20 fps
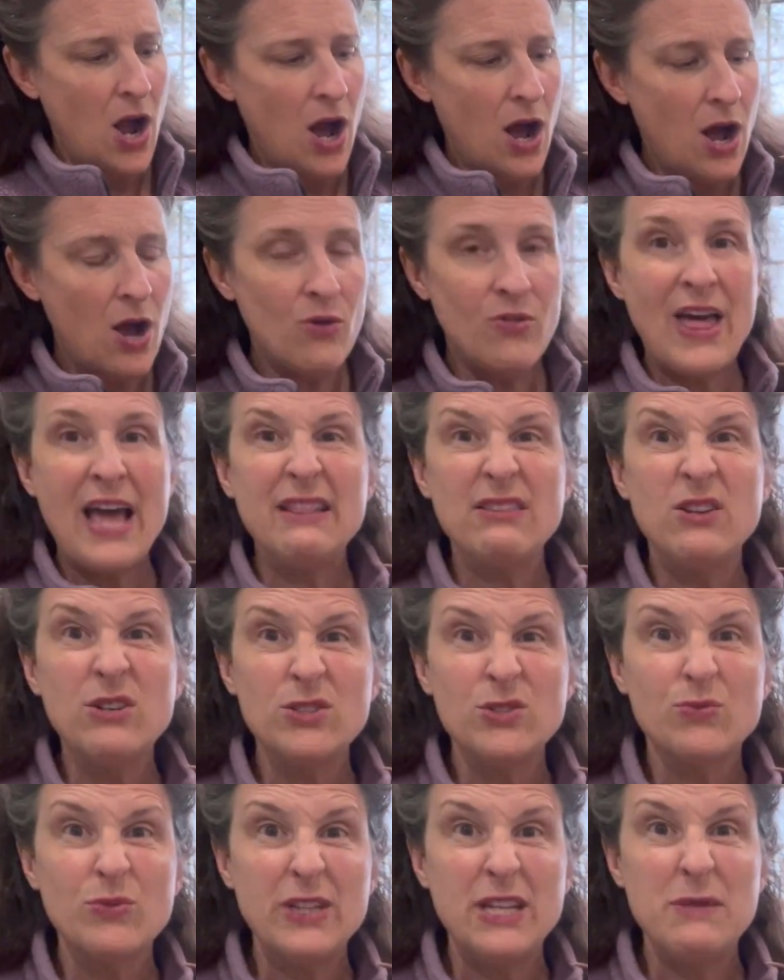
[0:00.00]
oh, that
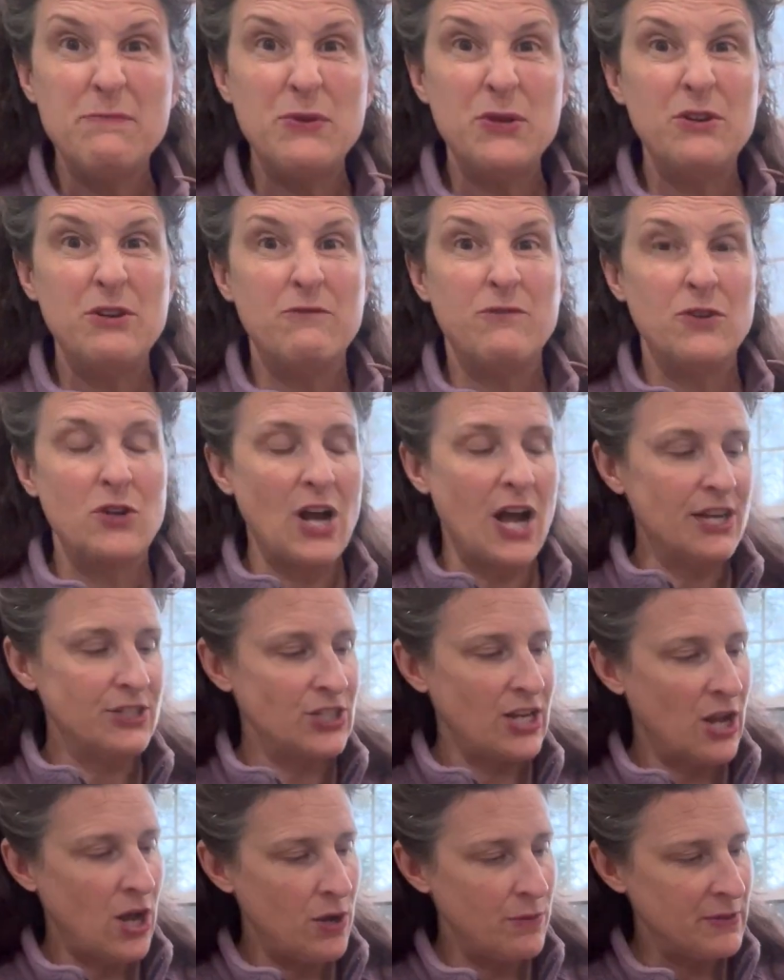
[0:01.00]
looks really beautiful. Gosh,
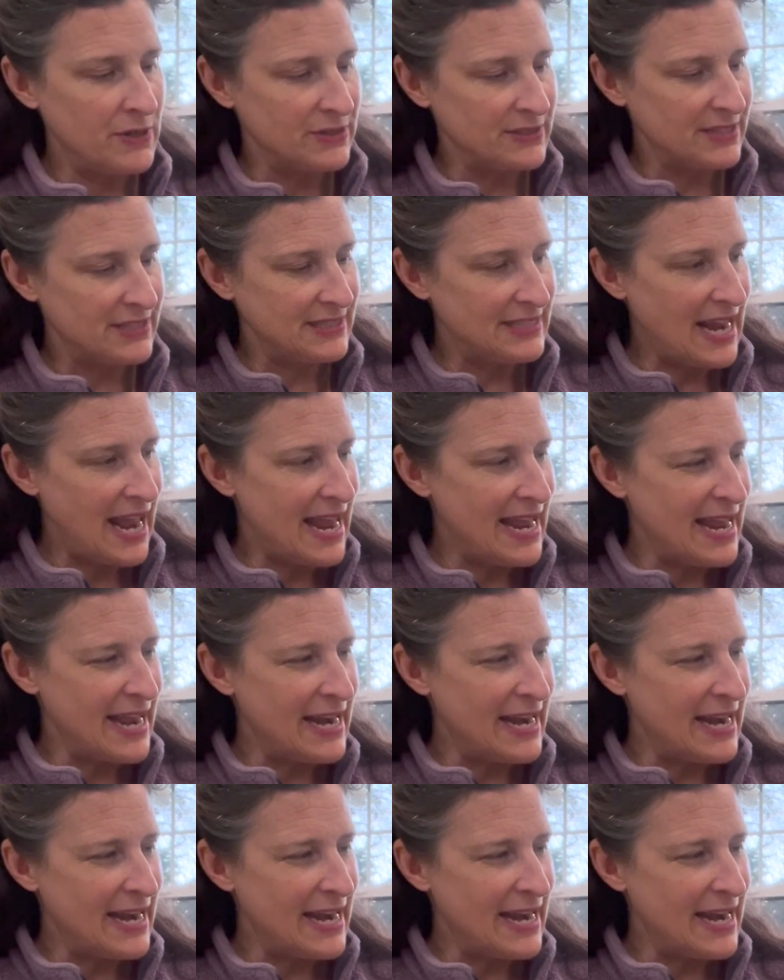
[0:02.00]
I hope it'll stay.